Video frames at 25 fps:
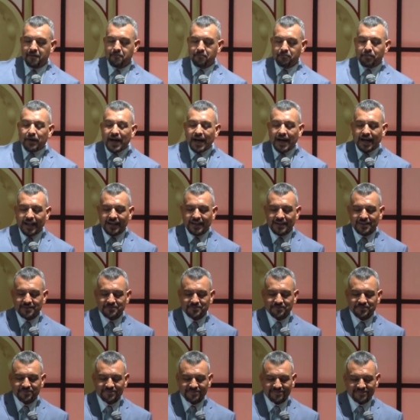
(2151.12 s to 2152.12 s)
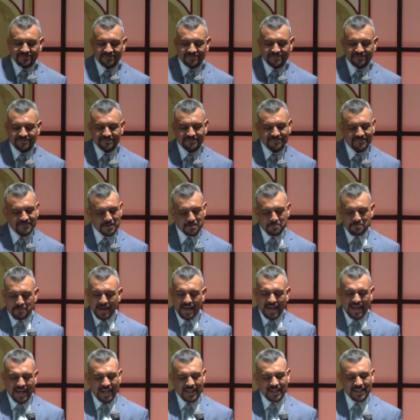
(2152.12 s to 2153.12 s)
but
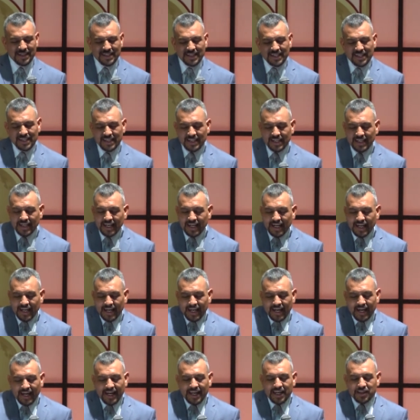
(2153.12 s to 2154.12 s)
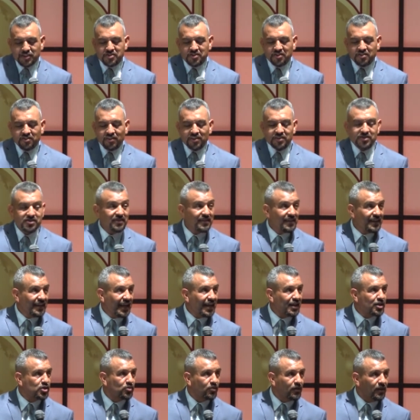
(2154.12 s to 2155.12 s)
man, I hate to go into the
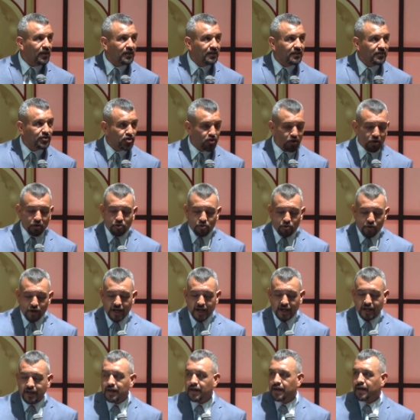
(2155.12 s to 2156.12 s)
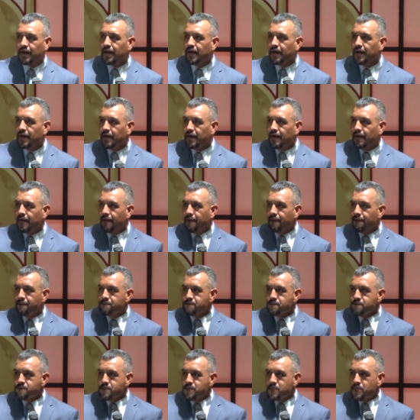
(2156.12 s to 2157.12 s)
next one so quick,
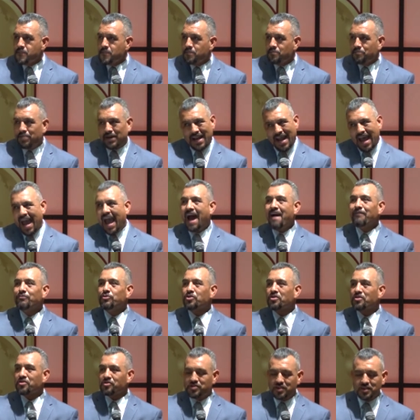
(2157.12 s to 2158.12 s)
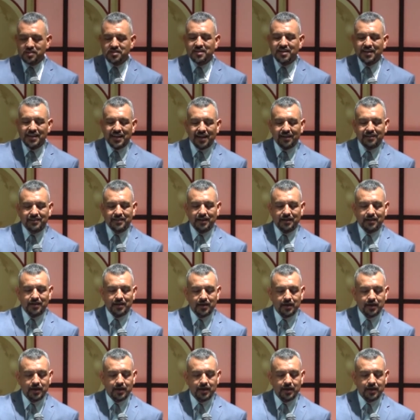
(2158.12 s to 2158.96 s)
but I have to because it's connected.